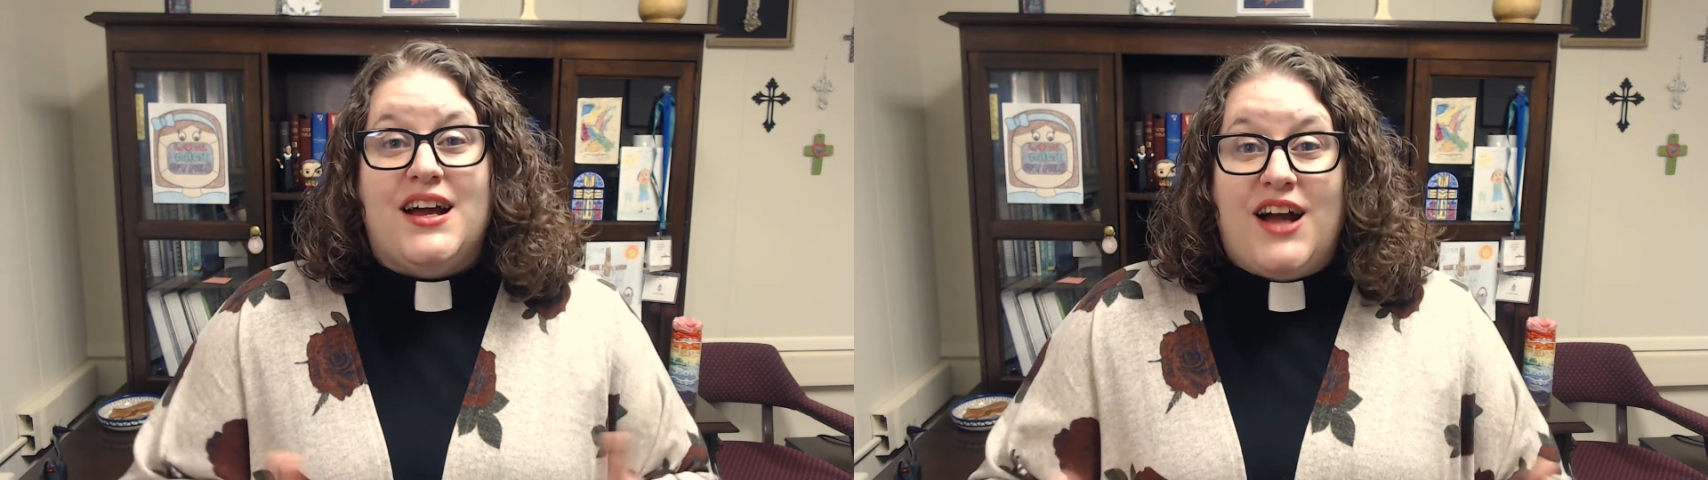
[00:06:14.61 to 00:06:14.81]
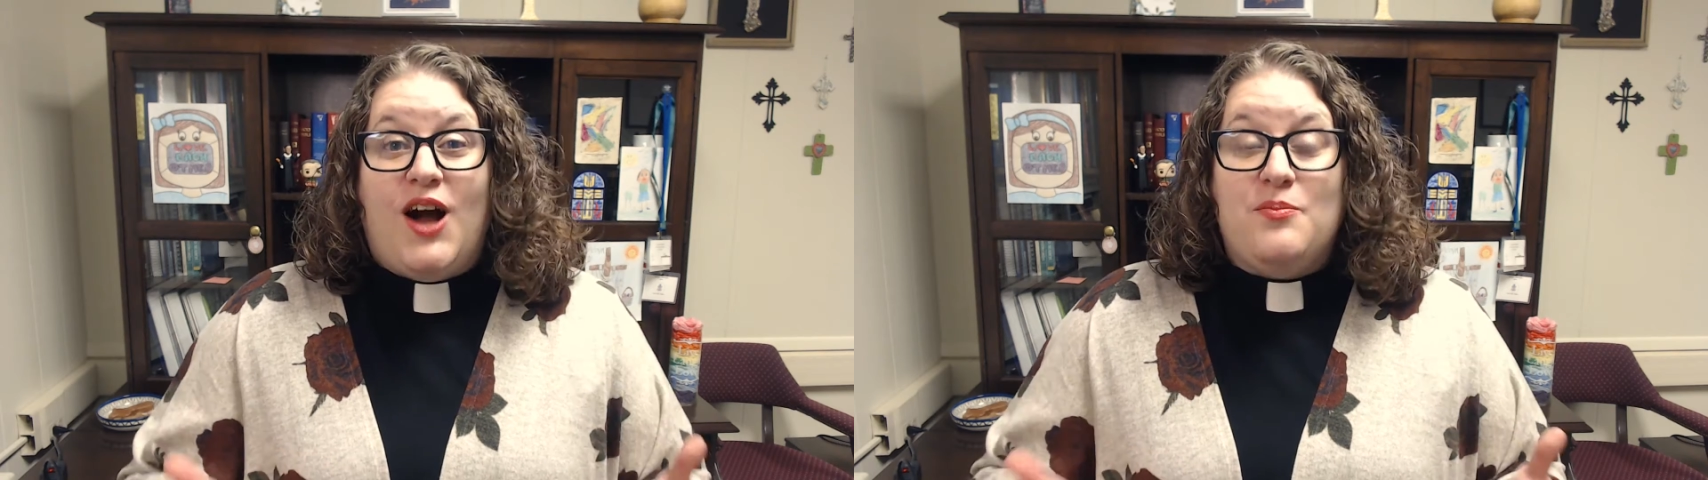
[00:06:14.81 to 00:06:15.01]

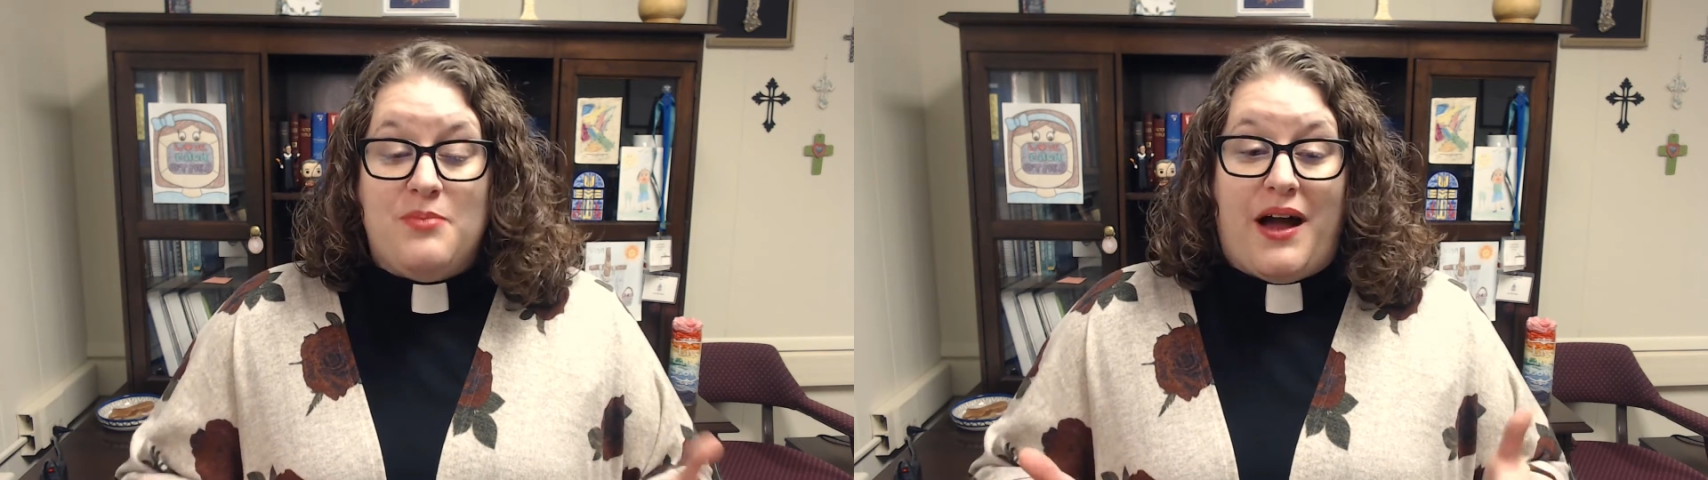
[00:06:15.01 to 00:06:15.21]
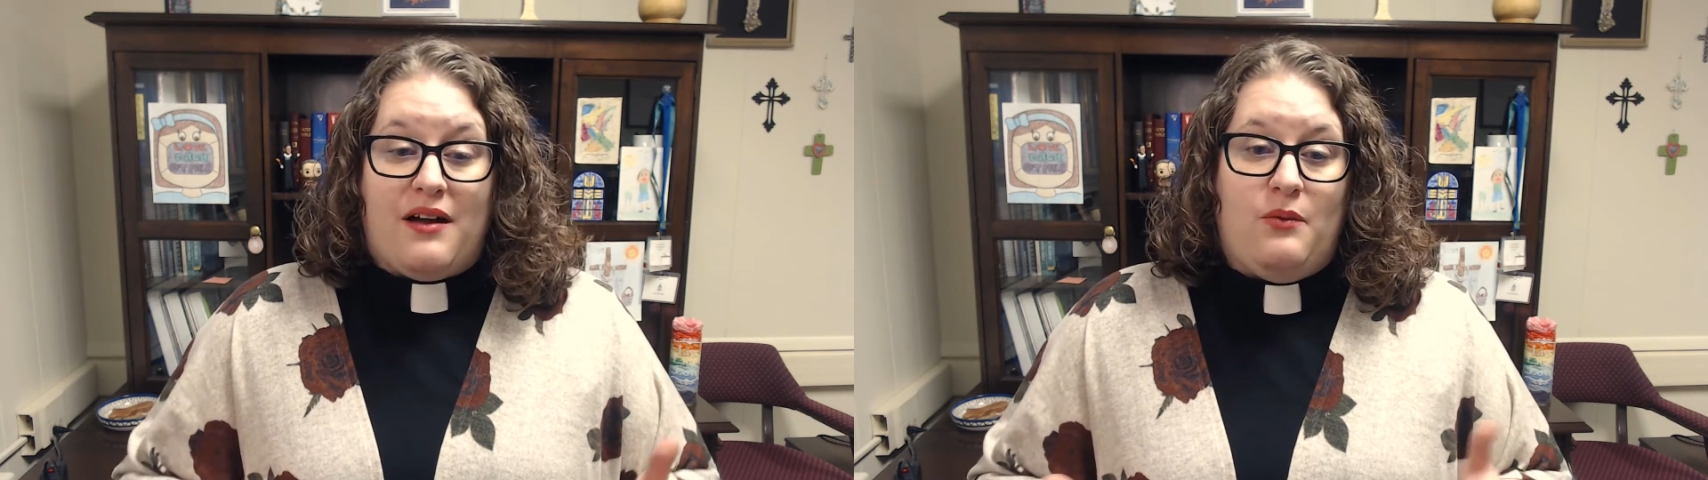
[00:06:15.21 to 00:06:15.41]
Come
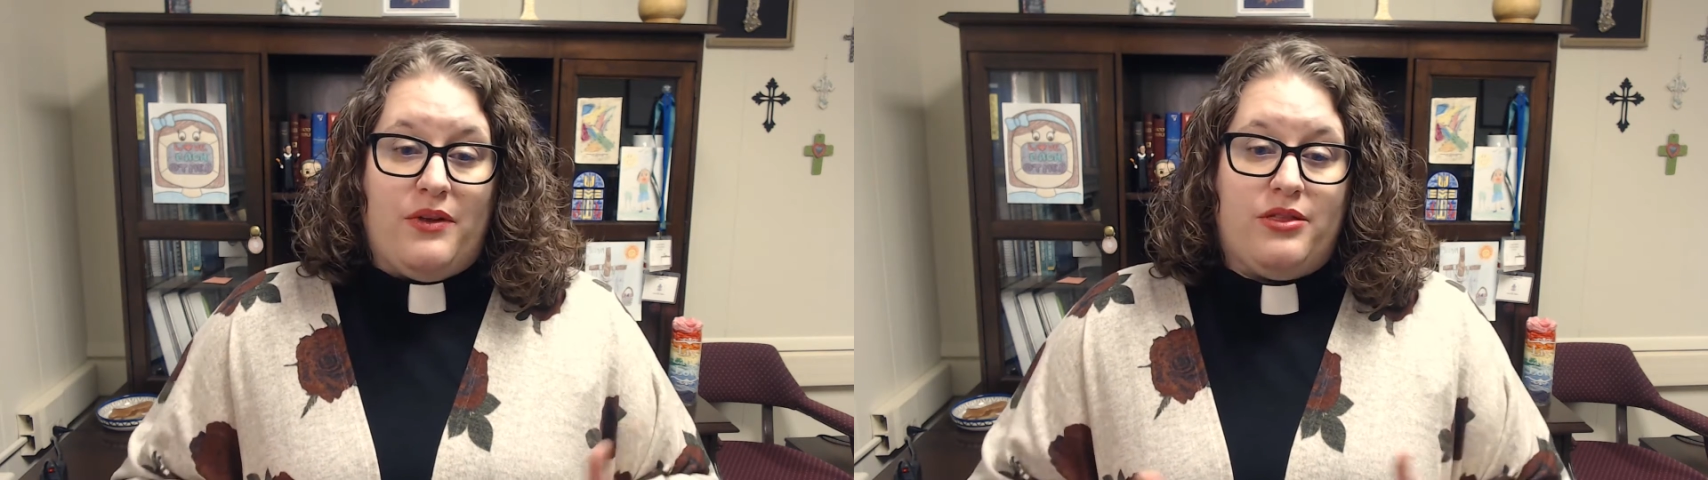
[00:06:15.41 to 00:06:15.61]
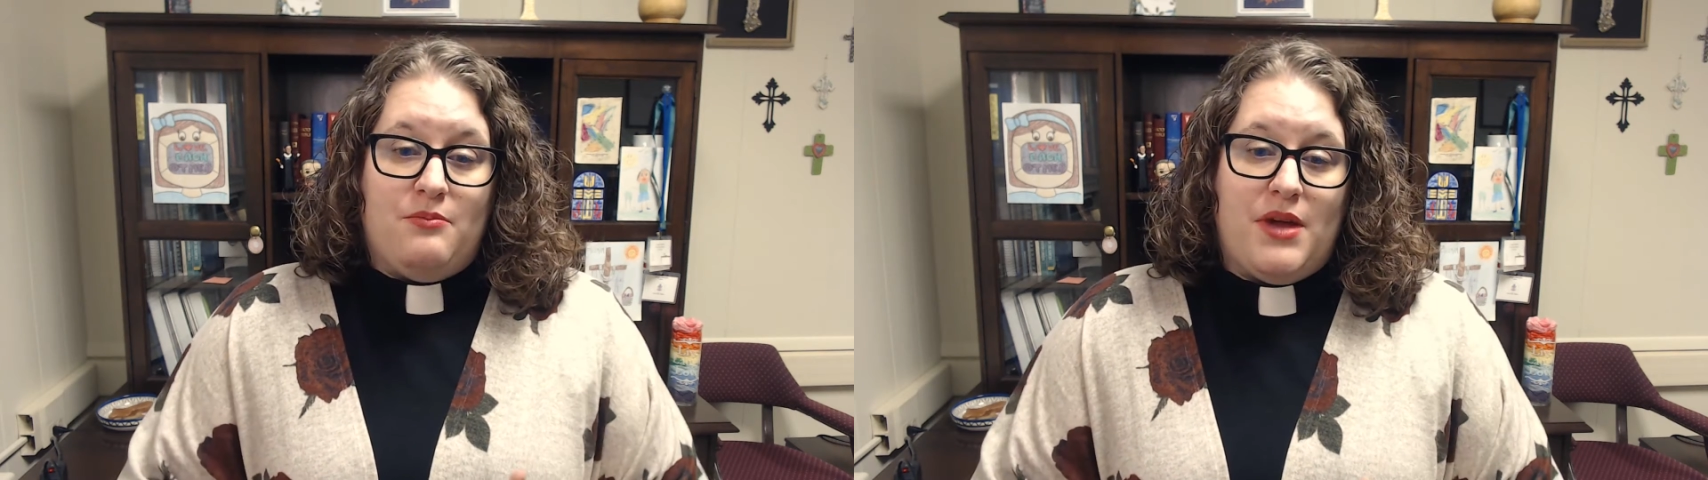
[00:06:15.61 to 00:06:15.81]
back
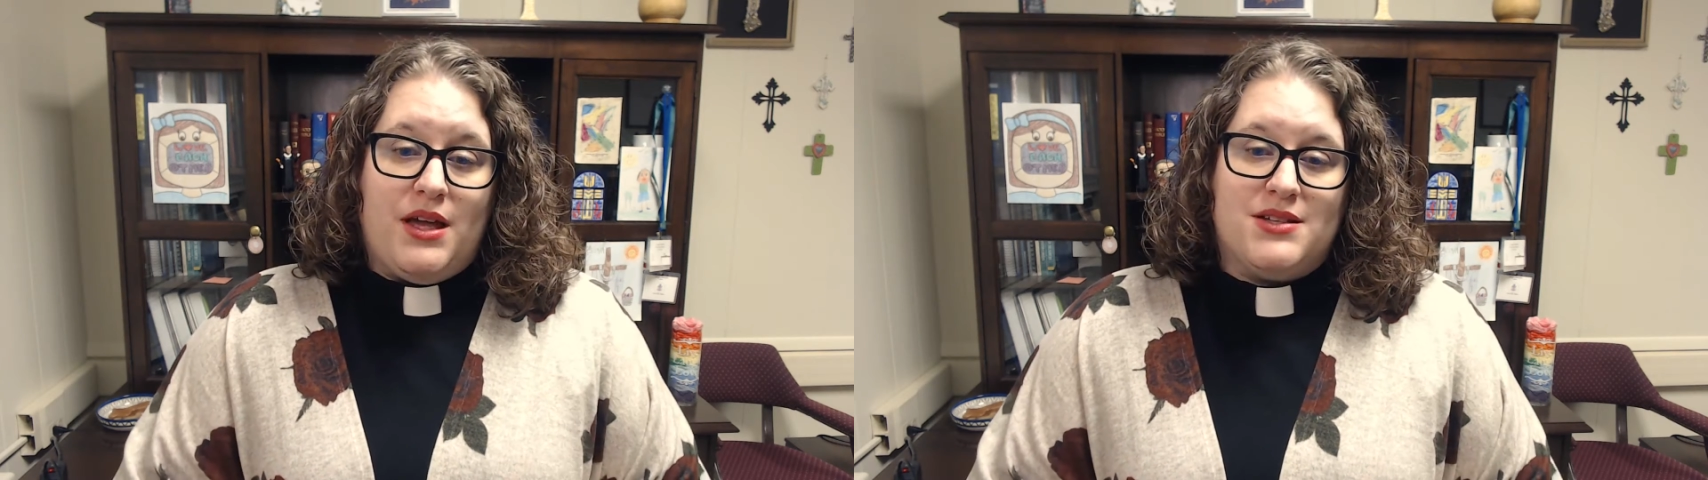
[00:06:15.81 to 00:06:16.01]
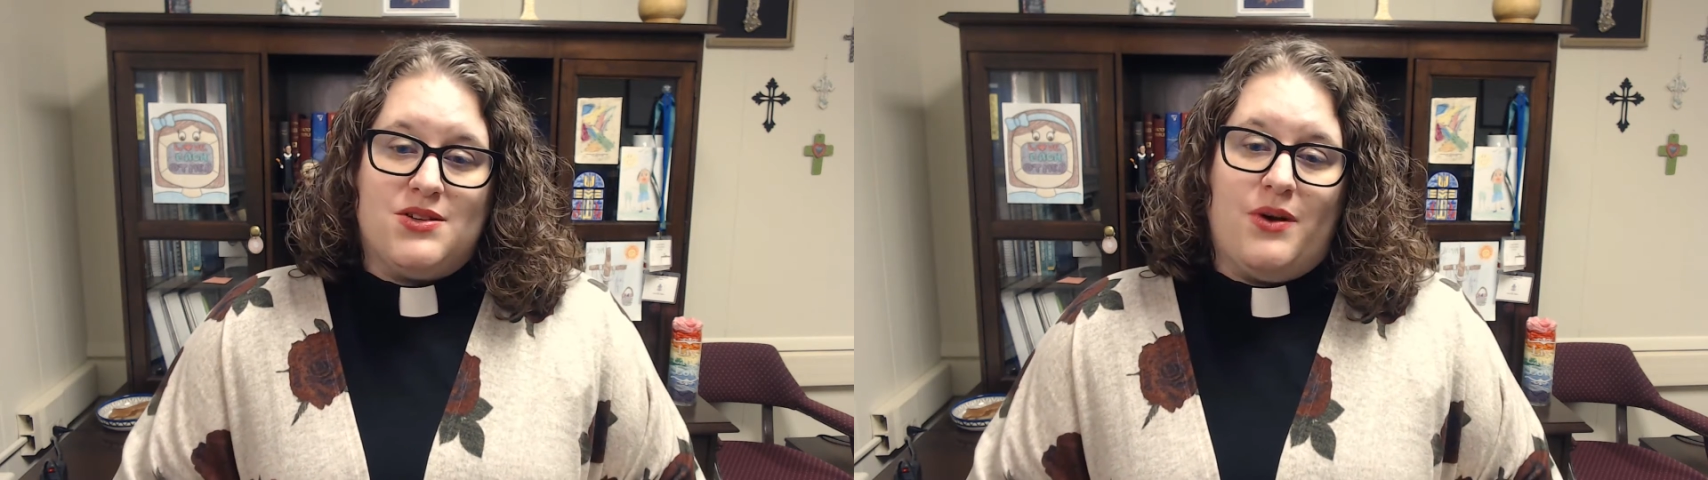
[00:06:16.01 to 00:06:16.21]
with
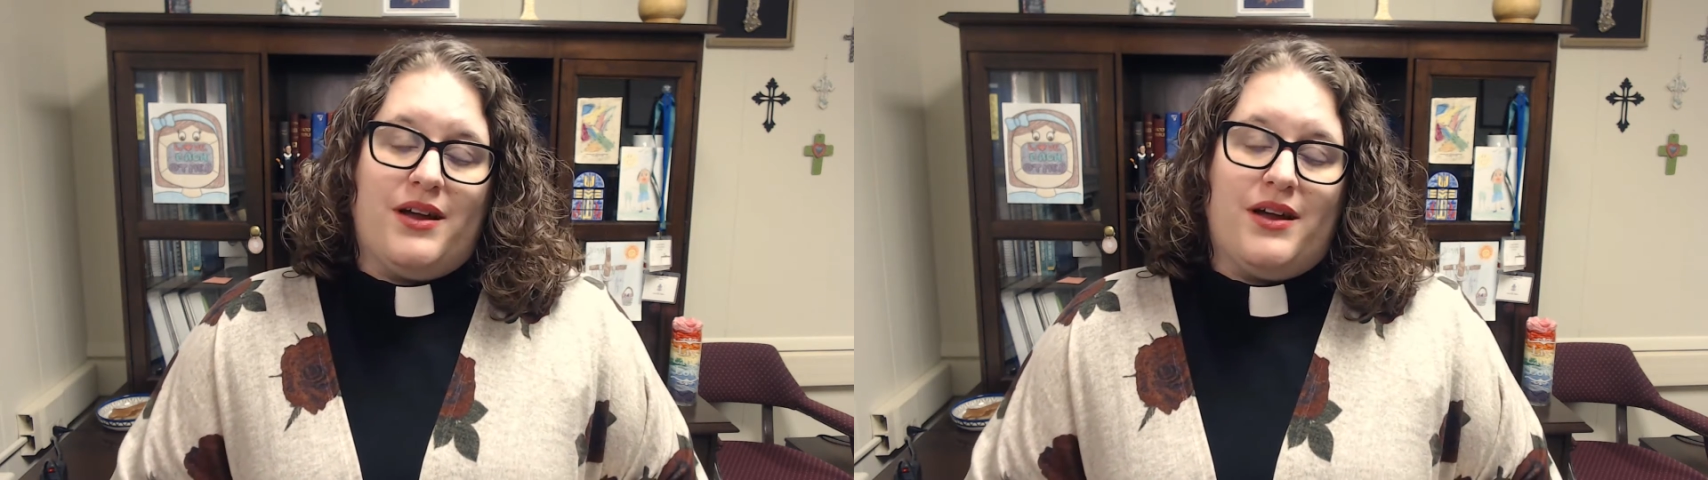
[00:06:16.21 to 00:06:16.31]
me so I